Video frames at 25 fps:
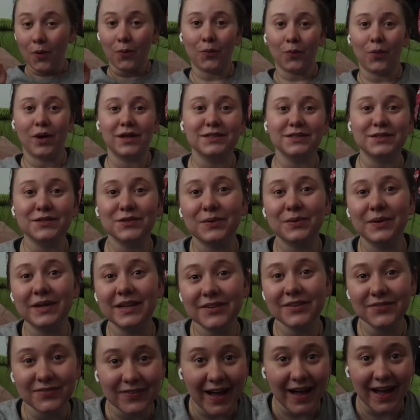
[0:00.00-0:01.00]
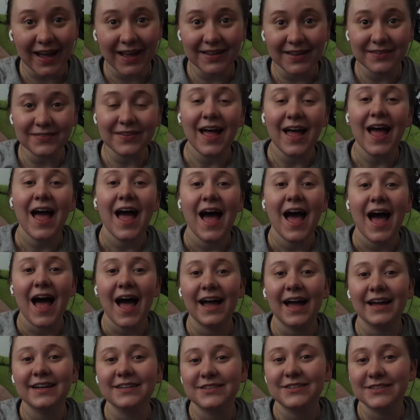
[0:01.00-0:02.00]
1:25.
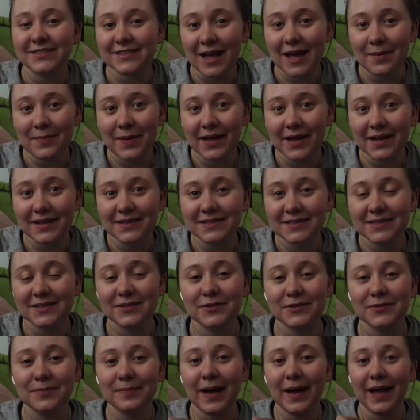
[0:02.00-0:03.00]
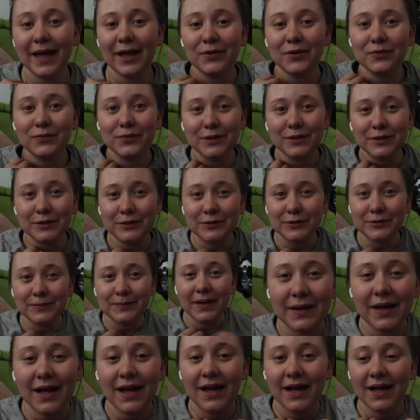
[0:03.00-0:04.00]
I just got back into my room
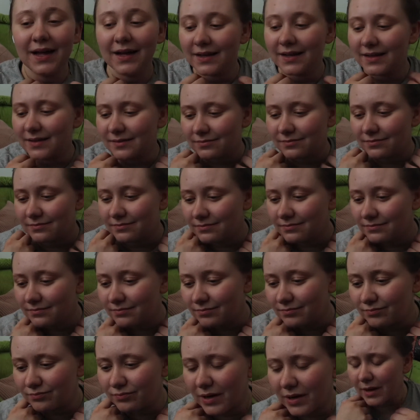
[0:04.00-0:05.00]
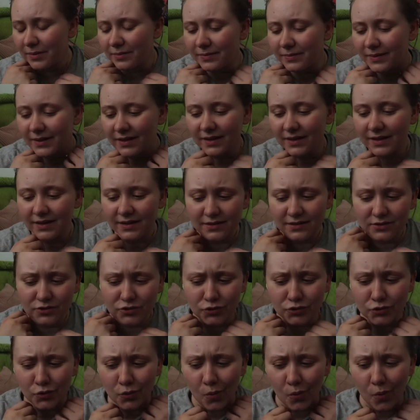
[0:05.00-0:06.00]
probably like
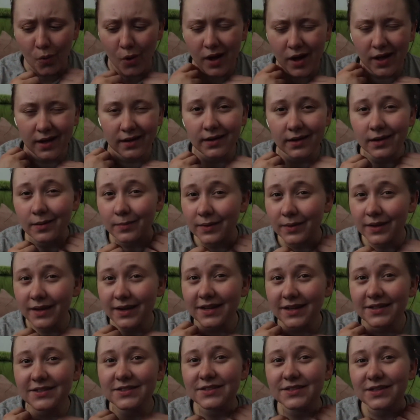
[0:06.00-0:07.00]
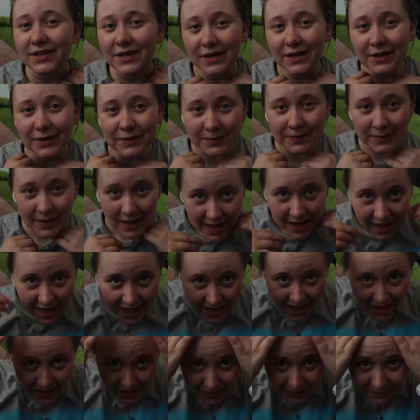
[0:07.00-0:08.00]
20 minutes ago.
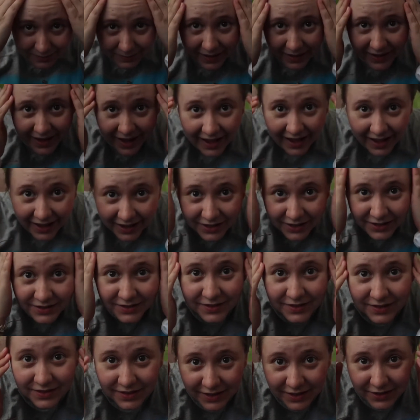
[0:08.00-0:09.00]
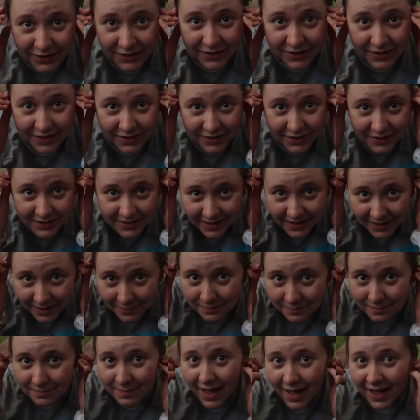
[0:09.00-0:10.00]
My hair literally looks like a
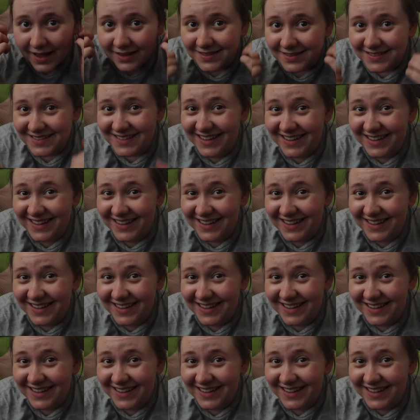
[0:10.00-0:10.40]
mess.